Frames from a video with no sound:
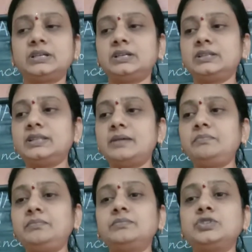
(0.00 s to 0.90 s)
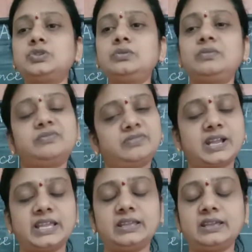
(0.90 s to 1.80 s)
them to
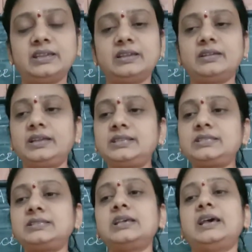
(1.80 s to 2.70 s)
fly. Yes,